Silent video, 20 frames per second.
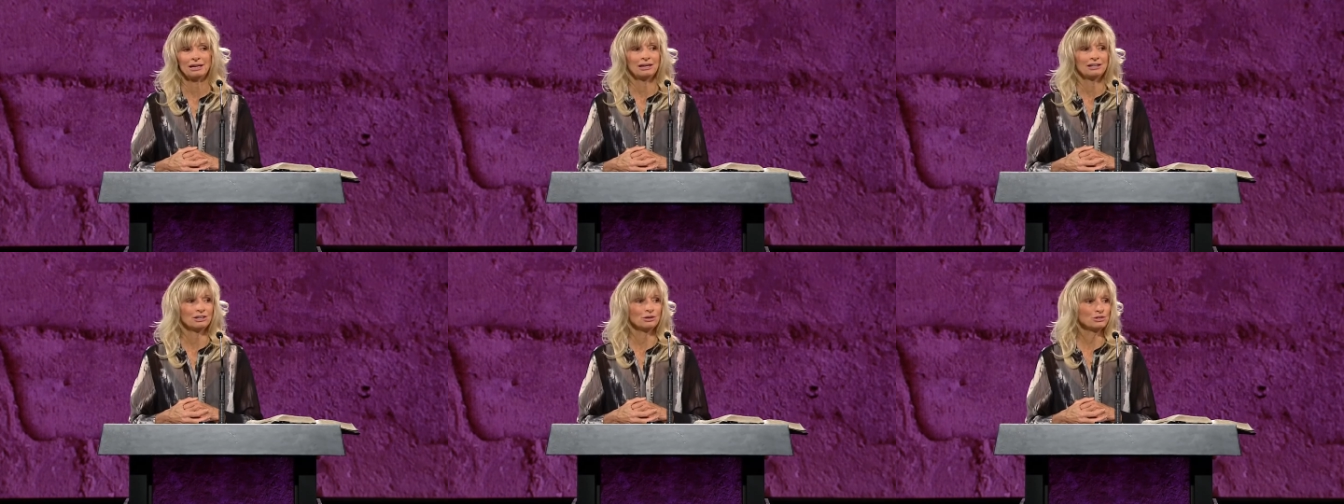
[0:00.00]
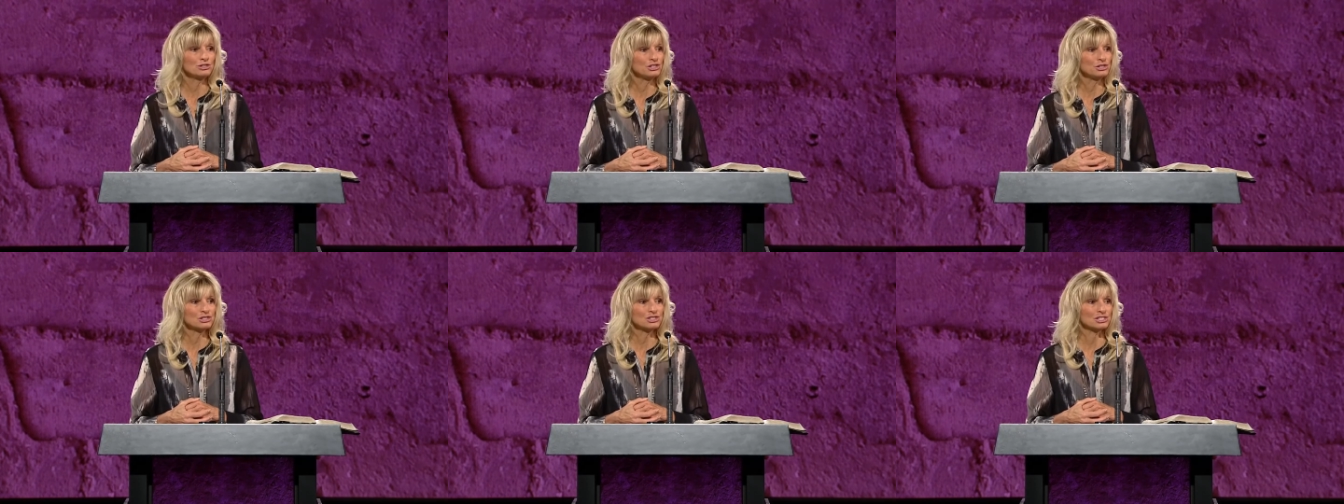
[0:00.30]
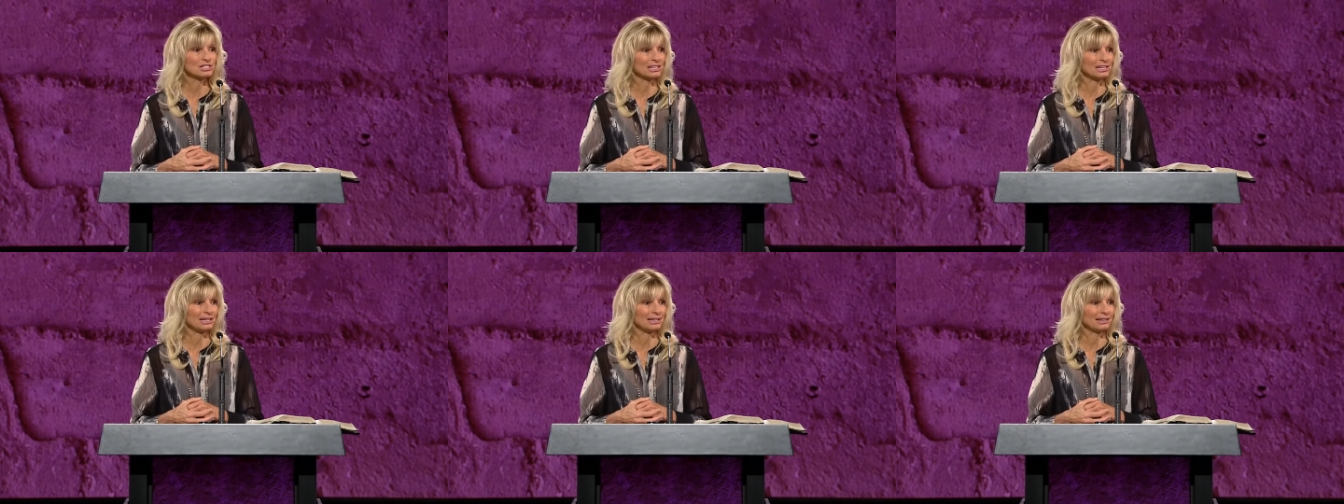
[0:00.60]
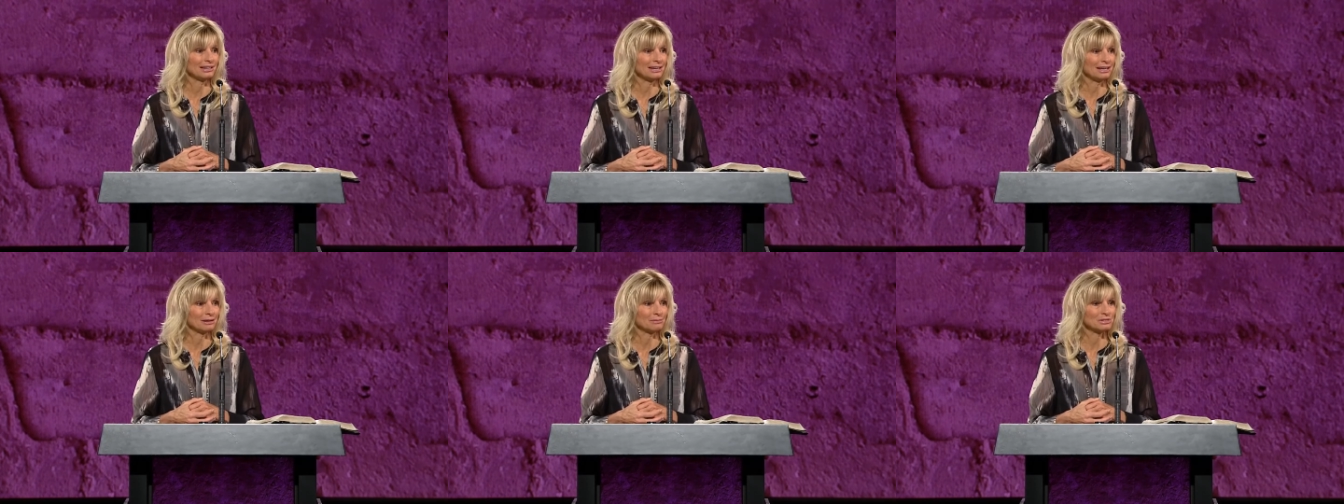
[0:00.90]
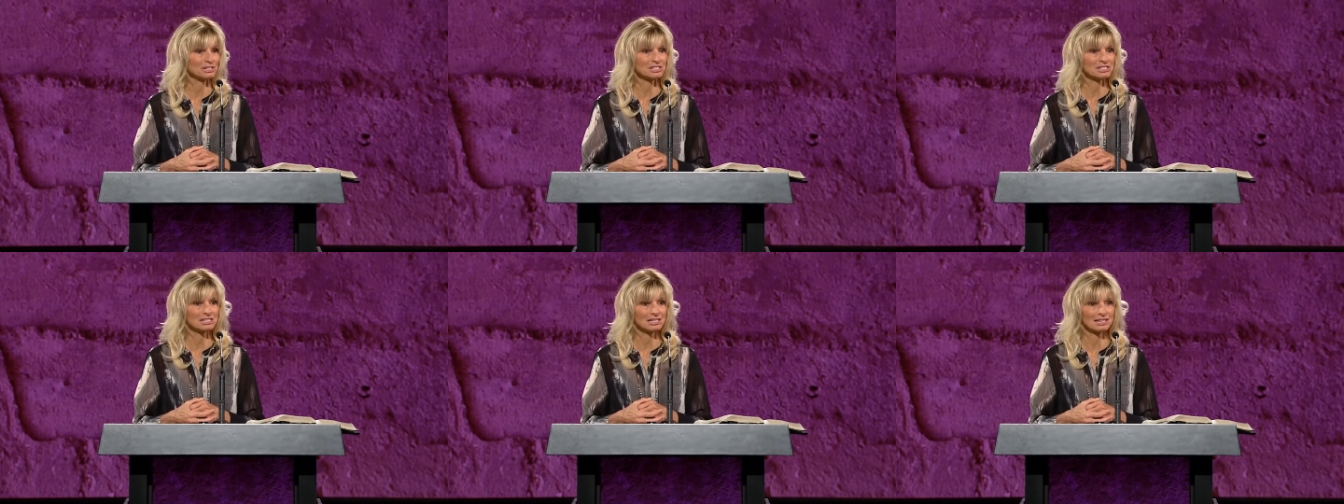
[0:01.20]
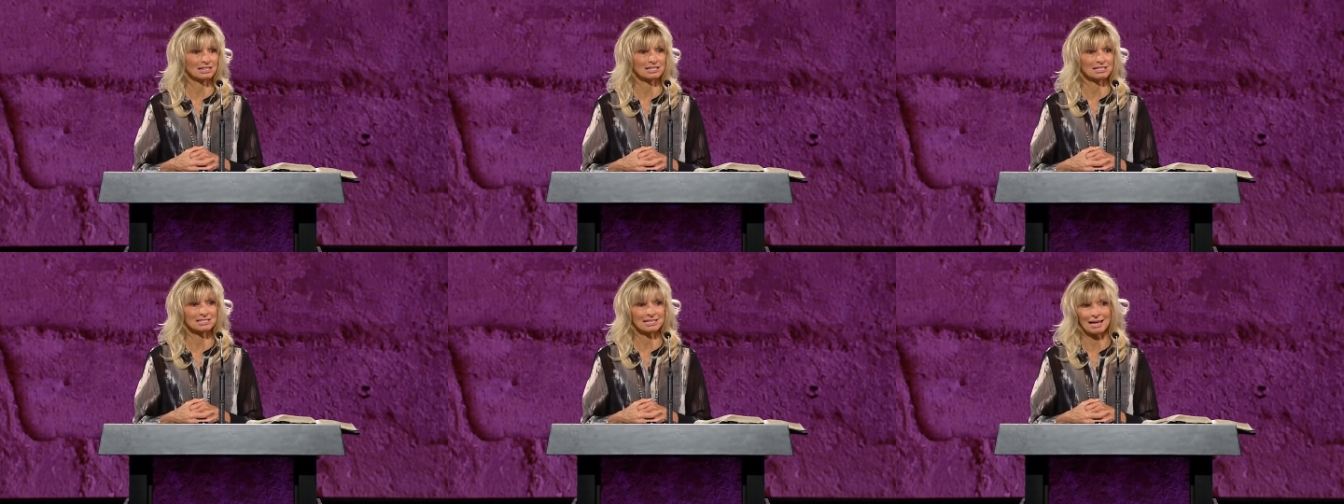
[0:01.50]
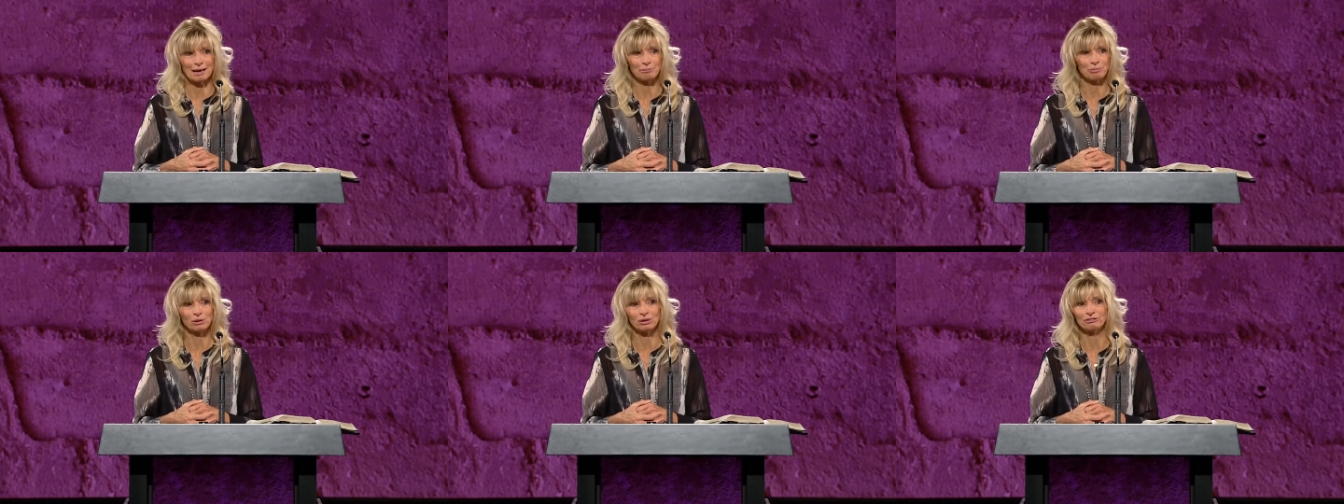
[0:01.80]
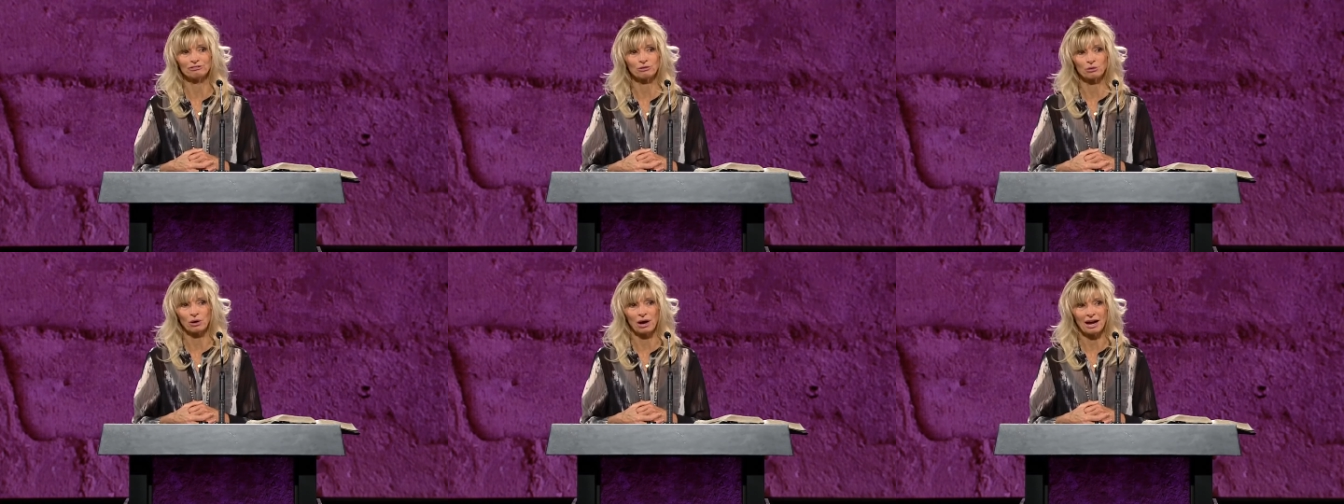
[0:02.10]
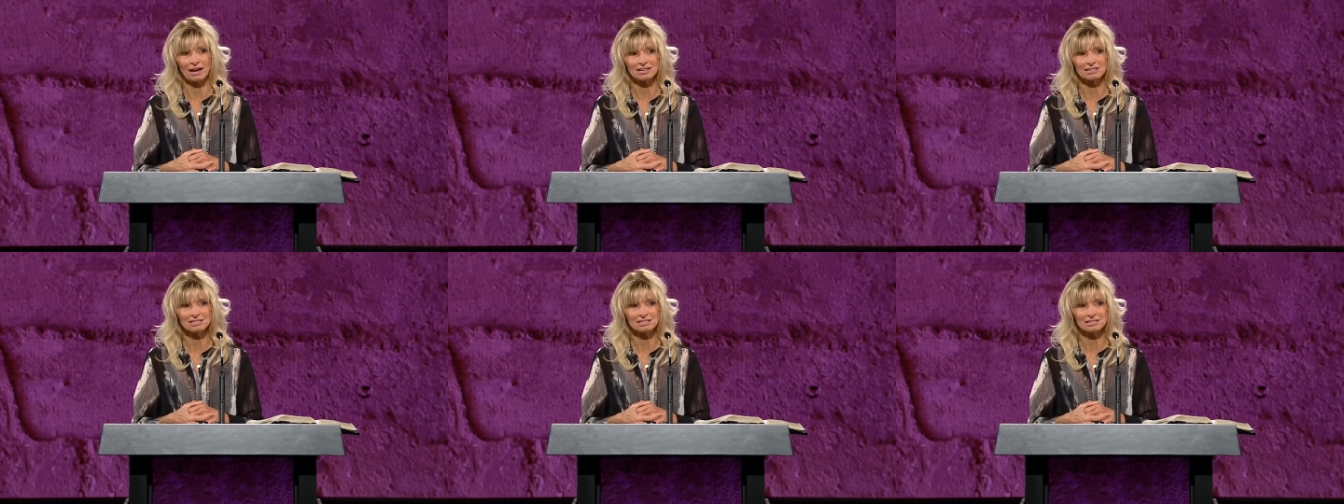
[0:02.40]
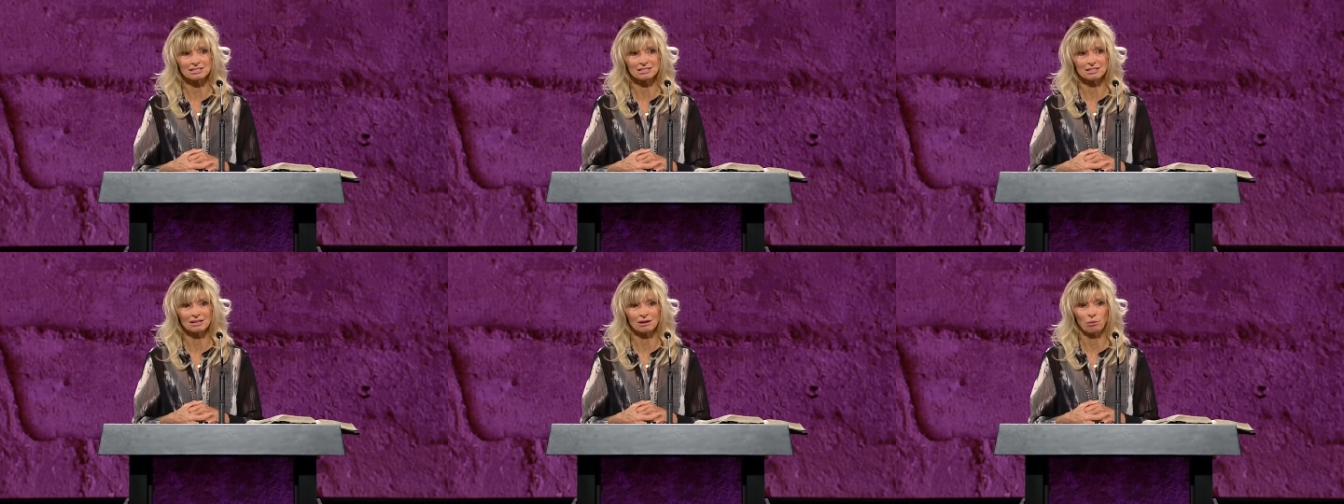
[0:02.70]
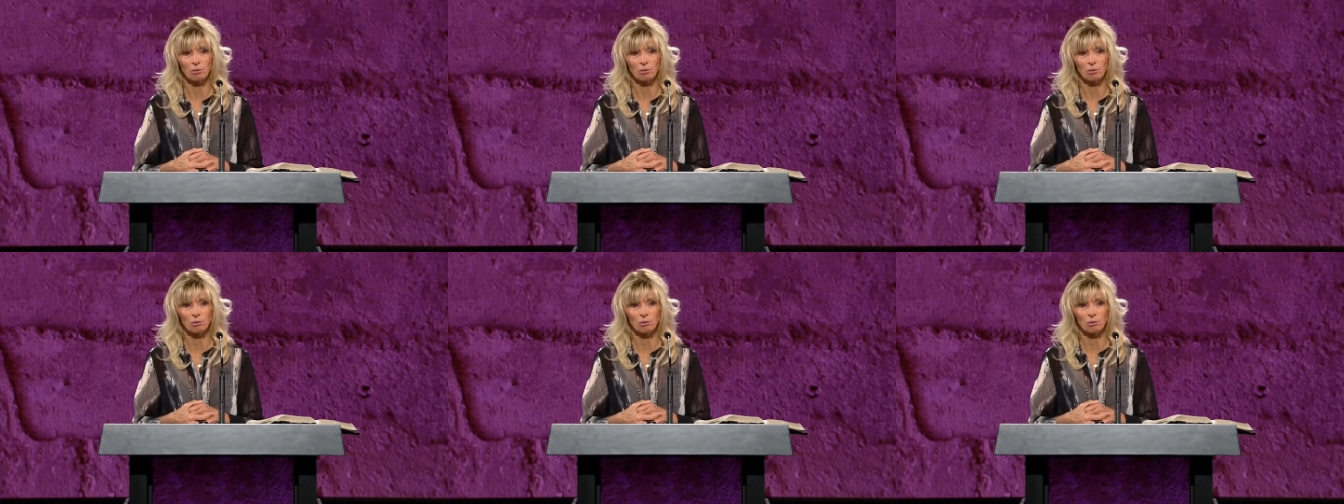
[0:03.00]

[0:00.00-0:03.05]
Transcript: Don't you see in him just an example of Christ